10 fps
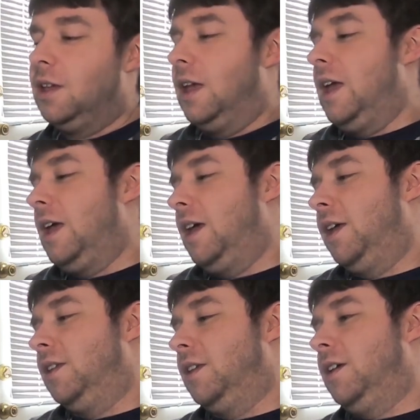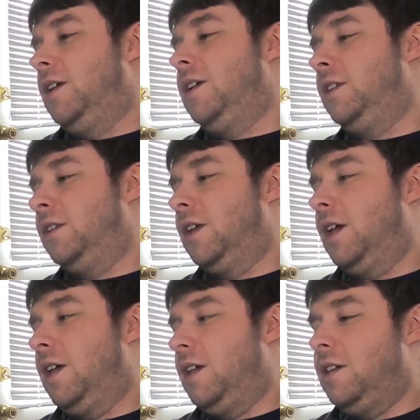and in
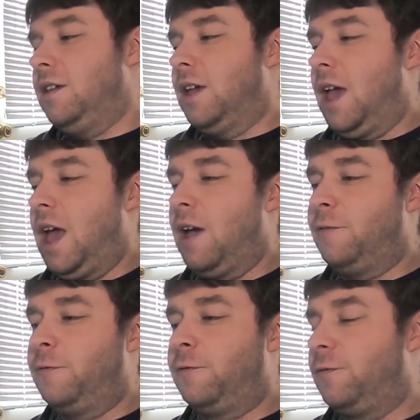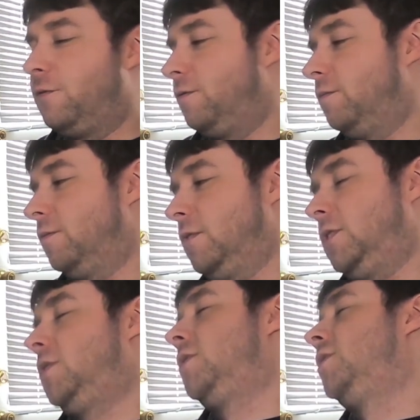a half
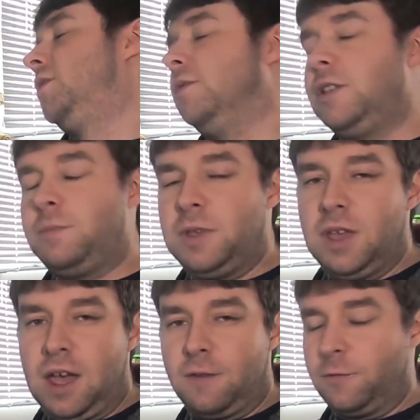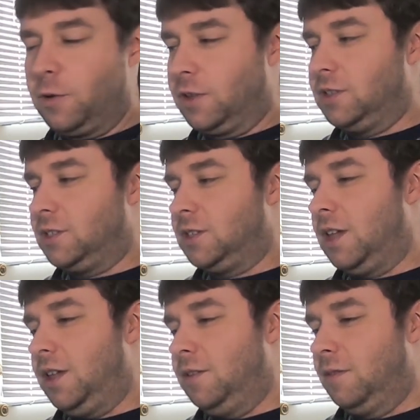sleepy, half broken
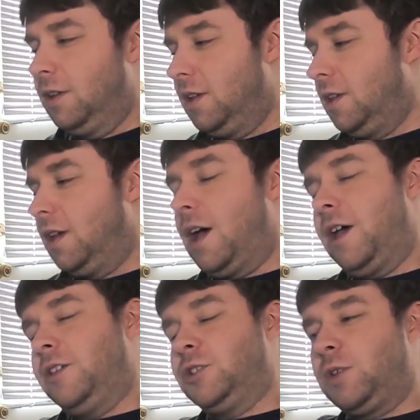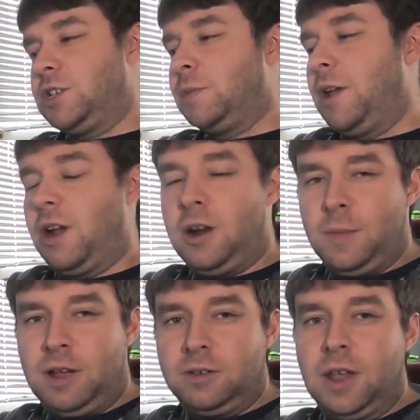state, I stretched my arm
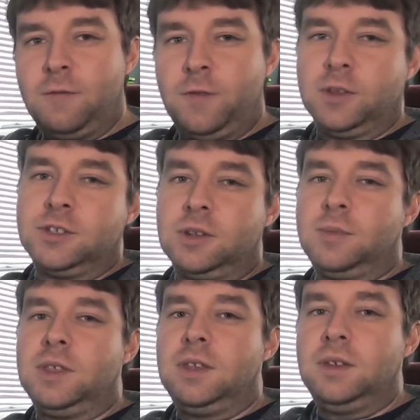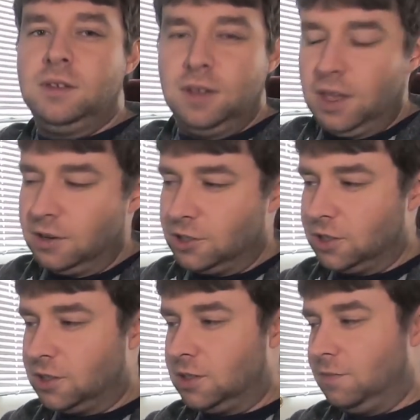out and I felt something, and I
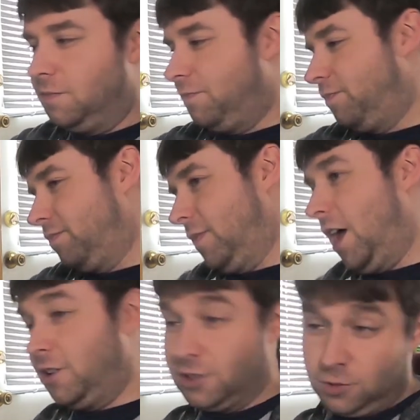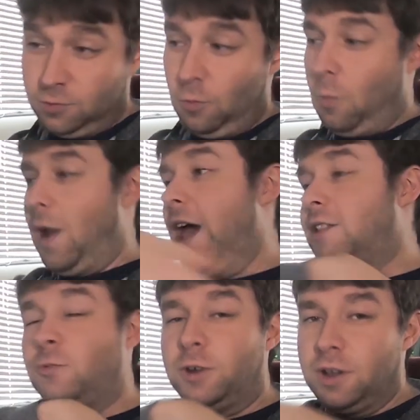just
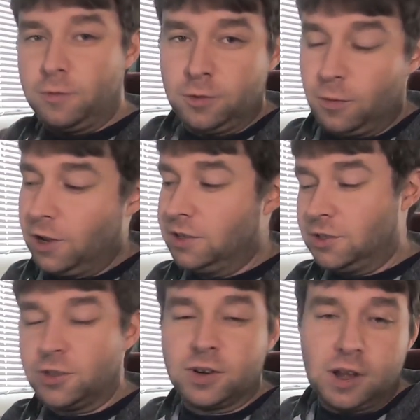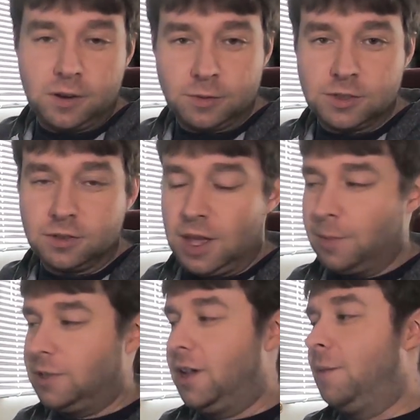whacked whatever it was. Turned out it was the
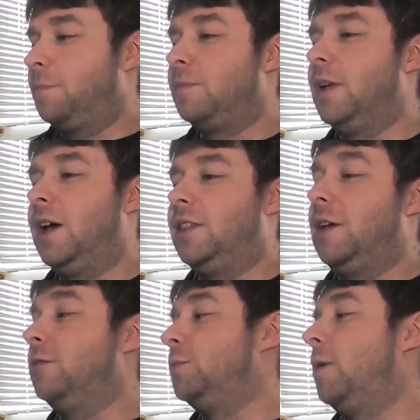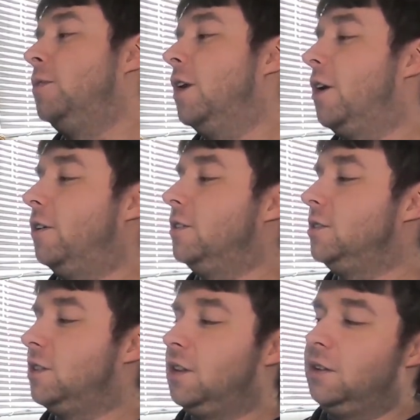laptop. That was probably the
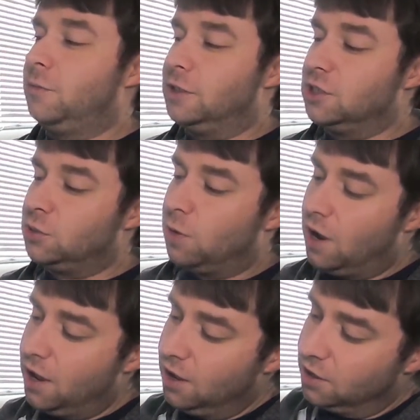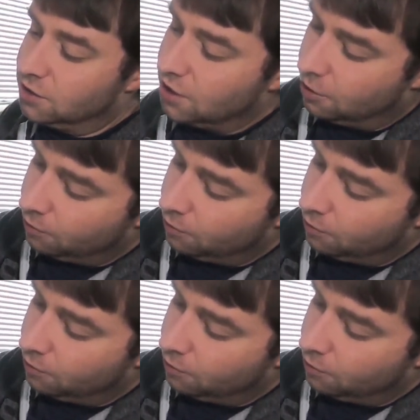hardest hit, which is why it's now